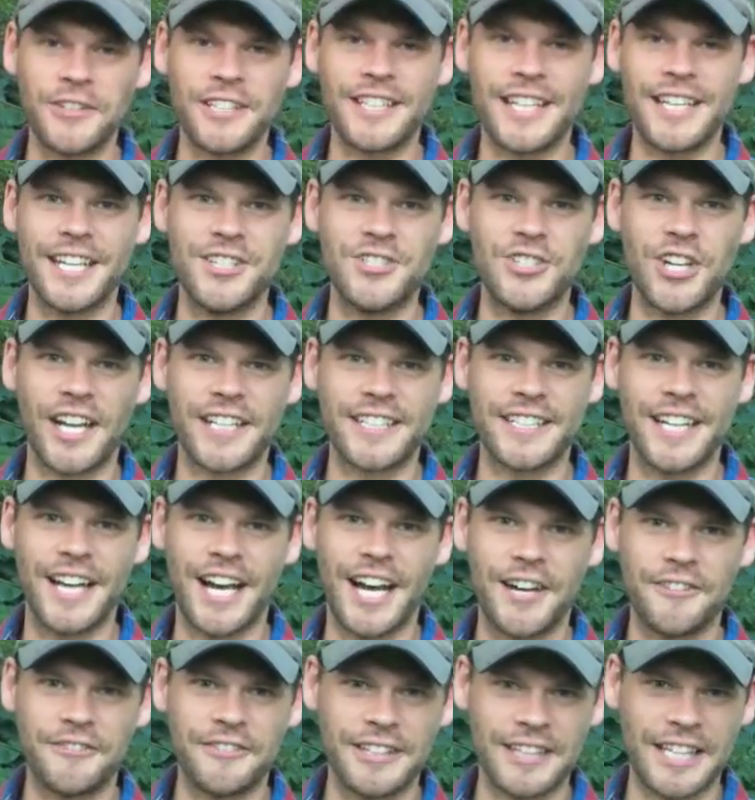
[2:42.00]
that they ejected
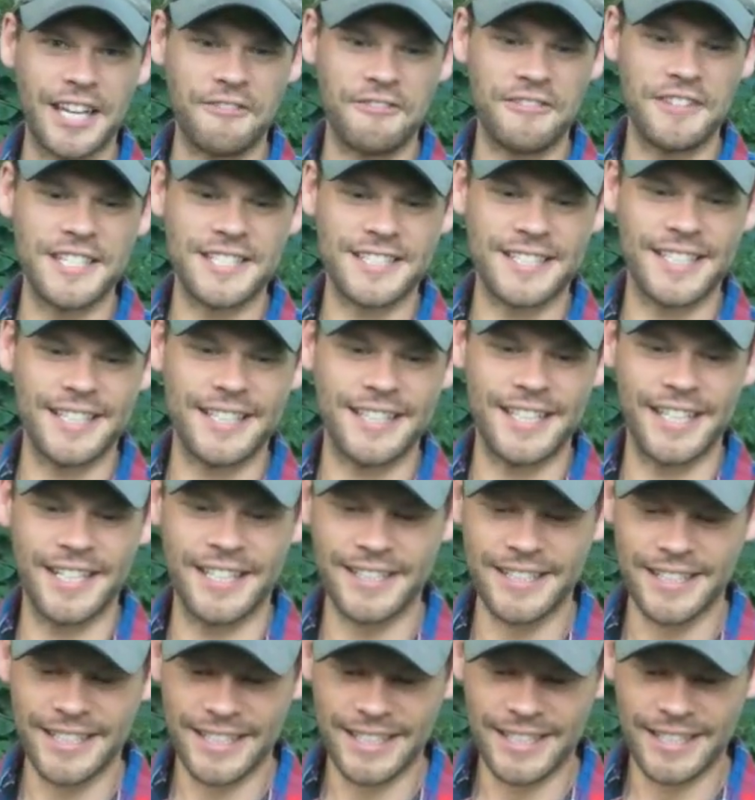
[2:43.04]
off and left this in
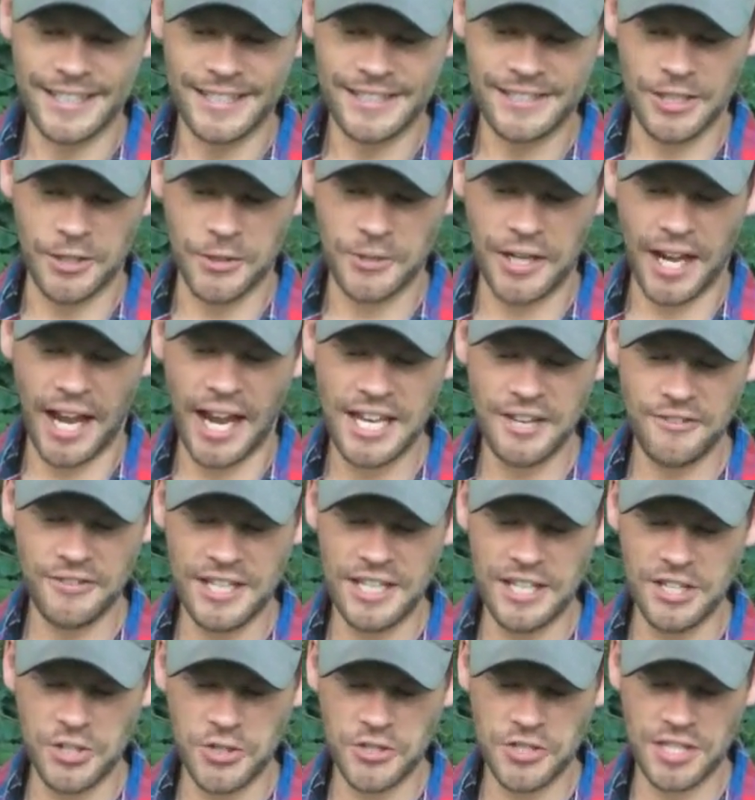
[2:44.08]
there. So kind of
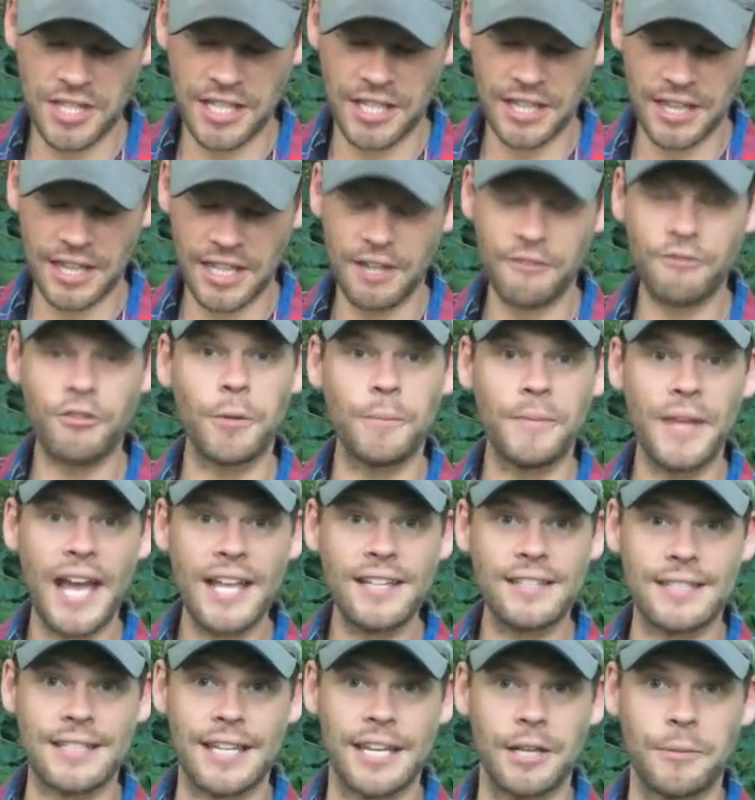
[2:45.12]
an interesting thing from
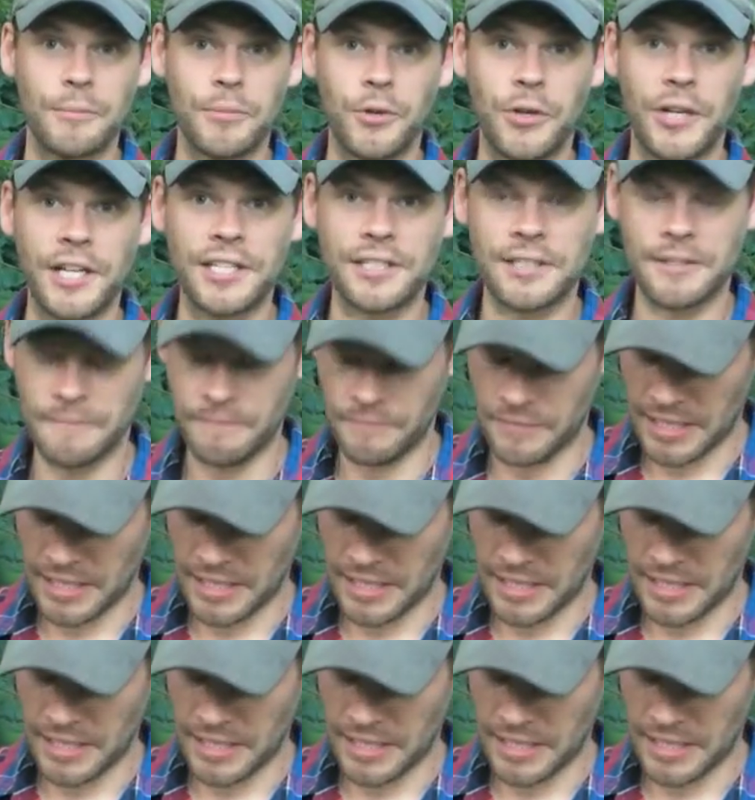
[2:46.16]
that standpoint.